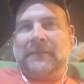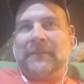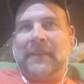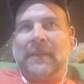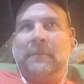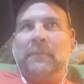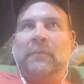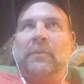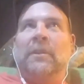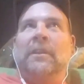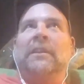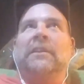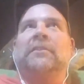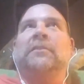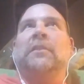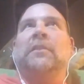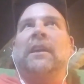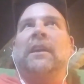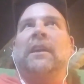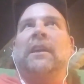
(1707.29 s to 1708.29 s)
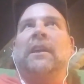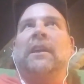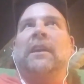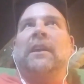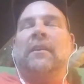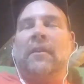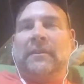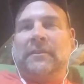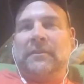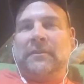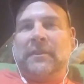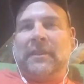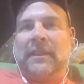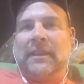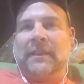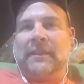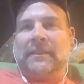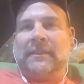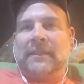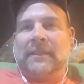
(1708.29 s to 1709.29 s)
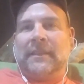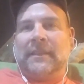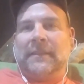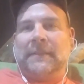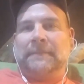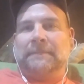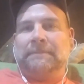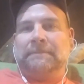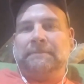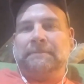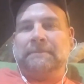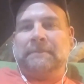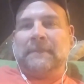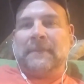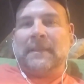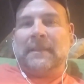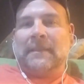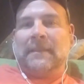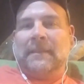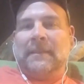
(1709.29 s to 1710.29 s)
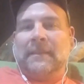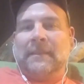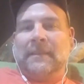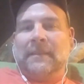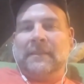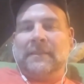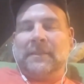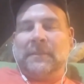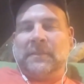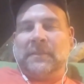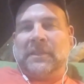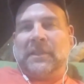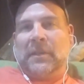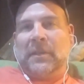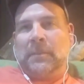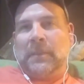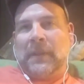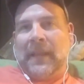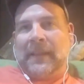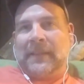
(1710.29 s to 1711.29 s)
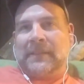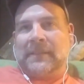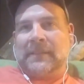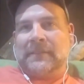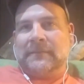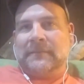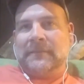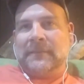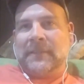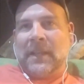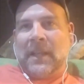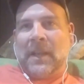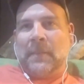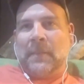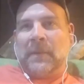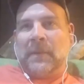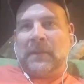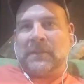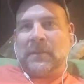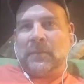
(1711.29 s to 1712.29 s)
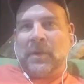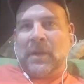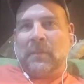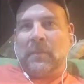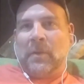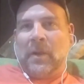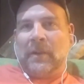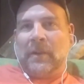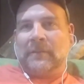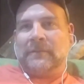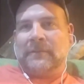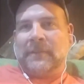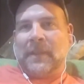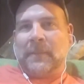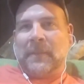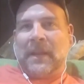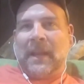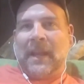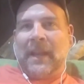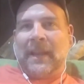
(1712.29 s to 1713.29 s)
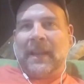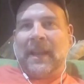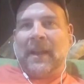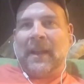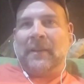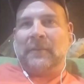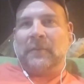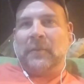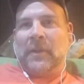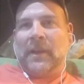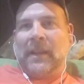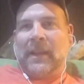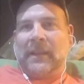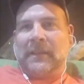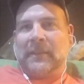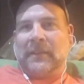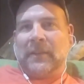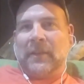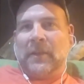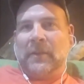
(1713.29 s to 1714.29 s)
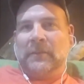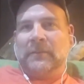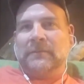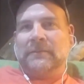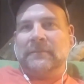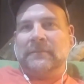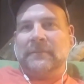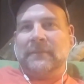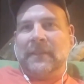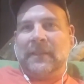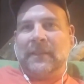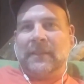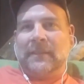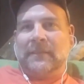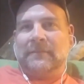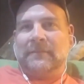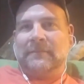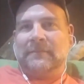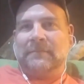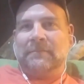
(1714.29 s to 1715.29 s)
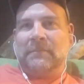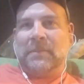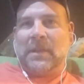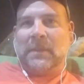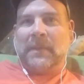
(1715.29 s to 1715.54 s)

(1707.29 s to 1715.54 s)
I'm really trying hard to get some steel plates done up on some rebar that I'm going to hike out where I like to go and put